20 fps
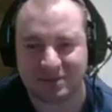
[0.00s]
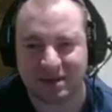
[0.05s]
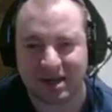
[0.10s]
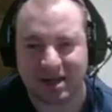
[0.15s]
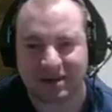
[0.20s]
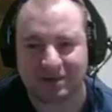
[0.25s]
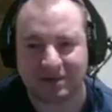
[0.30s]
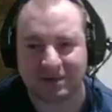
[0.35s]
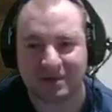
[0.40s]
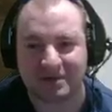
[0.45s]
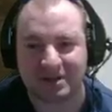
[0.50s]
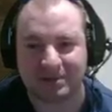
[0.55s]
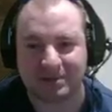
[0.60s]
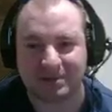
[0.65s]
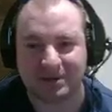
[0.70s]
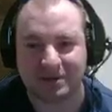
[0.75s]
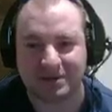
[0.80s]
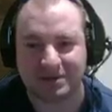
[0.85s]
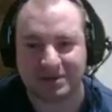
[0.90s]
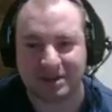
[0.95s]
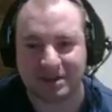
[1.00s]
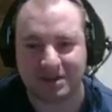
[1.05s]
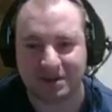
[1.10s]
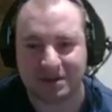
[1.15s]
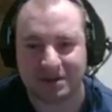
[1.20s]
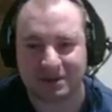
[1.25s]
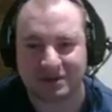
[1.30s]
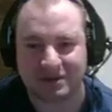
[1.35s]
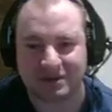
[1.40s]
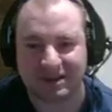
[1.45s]
I'm going to be using a lot
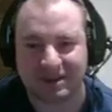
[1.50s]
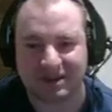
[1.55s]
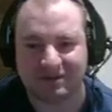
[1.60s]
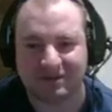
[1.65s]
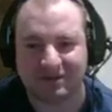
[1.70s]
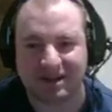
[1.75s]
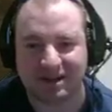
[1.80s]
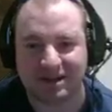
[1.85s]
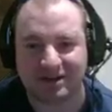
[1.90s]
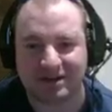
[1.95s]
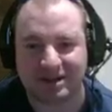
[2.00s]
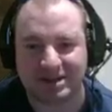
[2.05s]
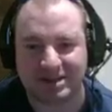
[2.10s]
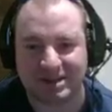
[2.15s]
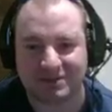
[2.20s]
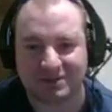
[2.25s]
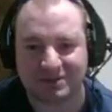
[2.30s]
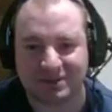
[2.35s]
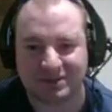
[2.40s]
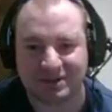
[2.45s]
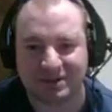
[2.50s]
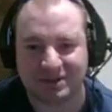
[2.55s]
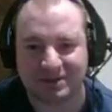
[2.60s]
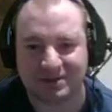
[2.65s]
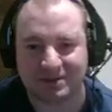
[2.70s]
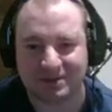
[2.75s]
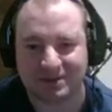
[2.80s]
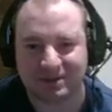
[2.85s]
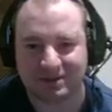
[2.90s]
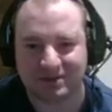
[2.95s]
of scenery in this level too,
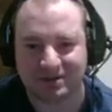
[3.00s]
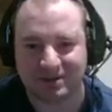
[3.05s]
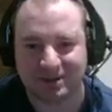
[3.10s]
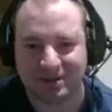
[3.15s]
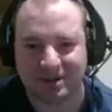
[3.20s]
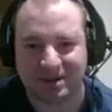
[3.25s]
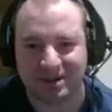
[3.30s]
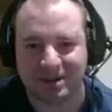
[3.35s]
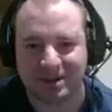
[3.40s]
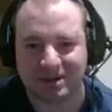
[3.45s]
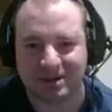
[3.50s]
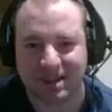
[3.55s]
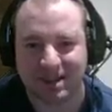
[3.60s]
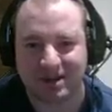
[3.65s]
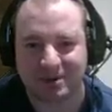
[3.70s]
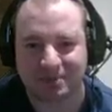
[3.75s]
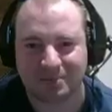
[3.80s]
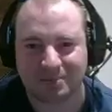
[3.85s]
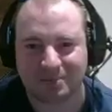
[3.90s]
to help